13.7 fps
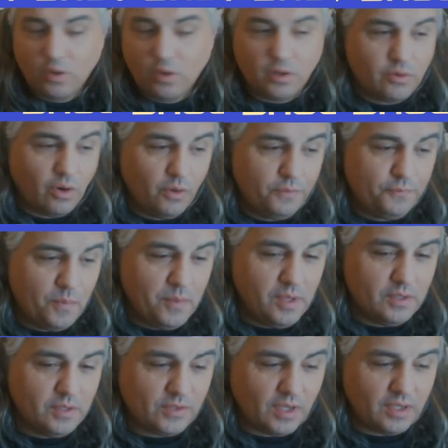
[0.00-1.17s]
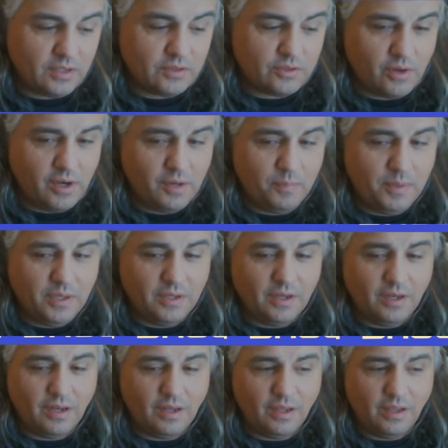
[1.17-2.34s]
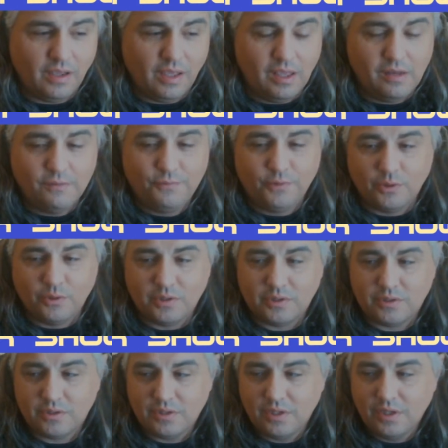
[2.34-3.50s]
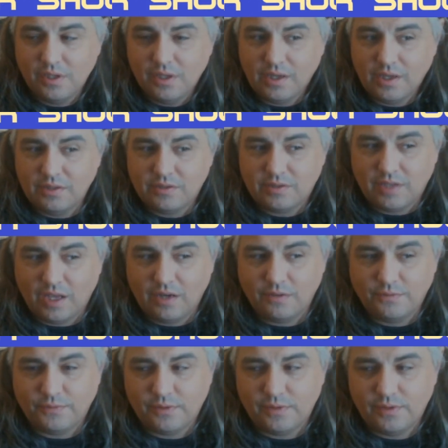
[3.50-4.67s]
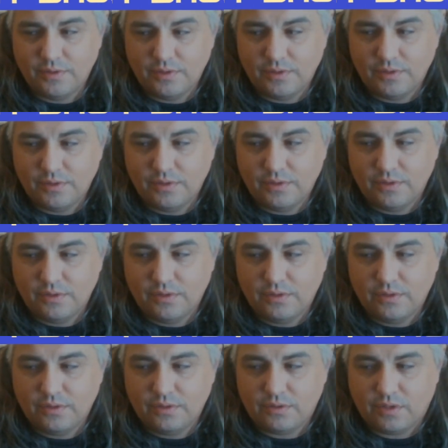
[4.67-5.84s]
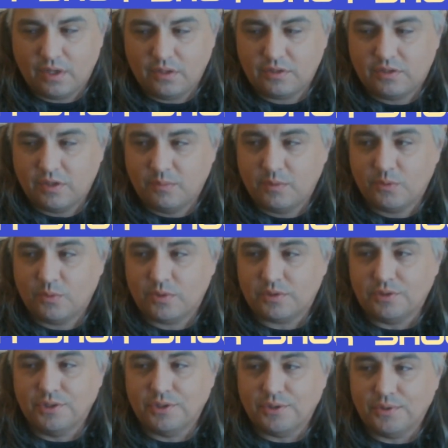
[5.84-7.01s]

Growth for me is like trying to be an influence instead of telling someone what to do.